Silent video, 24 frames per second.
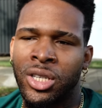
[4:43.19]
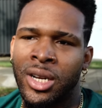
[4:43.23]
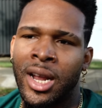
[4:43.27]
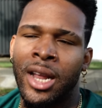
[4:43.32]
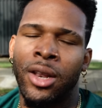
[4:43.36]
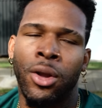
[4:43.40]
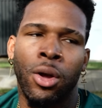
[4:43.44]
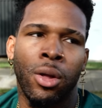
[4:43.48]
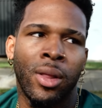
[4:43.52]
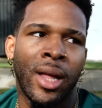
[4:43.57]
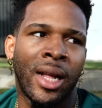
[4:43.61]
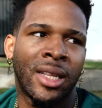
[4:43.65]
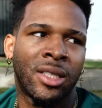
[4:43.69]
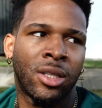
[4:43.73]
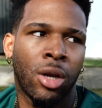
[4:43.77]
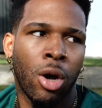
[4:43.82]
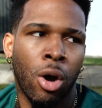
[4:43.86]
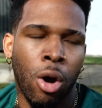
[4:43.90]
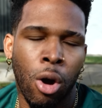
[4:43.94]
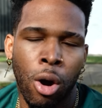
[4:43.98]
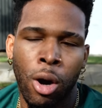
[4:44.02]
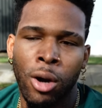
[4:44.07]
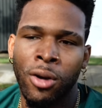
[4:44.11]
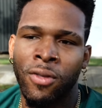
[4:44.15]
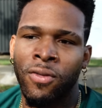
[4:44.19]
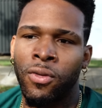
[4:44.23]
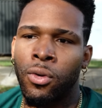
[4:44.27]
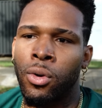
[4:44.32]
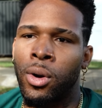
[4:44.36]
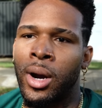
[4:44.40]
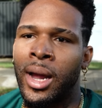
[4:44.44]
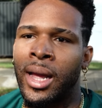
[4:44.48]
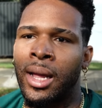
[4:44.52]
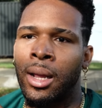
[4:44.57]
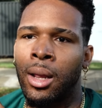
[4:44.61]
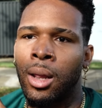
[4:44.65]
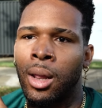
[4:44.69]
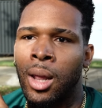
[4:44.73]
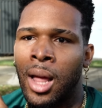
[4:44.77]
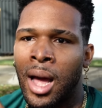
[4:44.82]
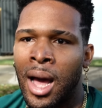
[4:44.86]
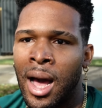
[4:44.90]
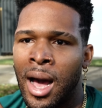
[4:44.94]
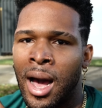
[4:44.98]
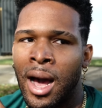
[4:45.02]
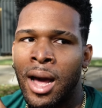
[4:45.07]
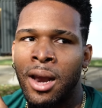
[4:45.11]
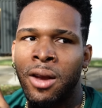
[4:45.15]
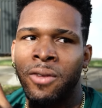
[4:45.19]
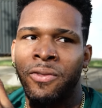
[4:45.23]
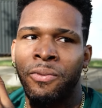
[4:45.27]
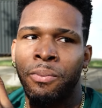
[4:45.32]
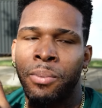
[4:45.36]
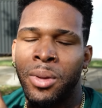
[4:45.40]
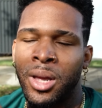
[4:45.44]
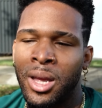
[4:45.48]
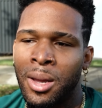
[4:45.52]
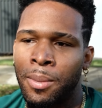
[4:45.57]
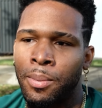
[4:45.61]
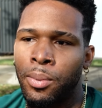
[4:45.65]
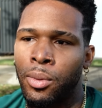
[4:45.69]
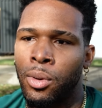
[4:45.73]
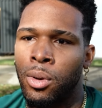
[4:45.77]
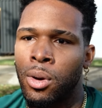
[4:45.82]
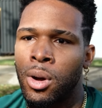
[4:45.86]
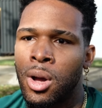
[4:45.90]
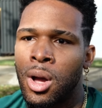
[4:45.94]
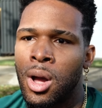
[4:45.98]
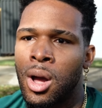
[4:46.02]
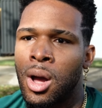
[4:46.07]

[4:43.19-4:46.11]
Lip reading: And I know that's hard for a lot of people.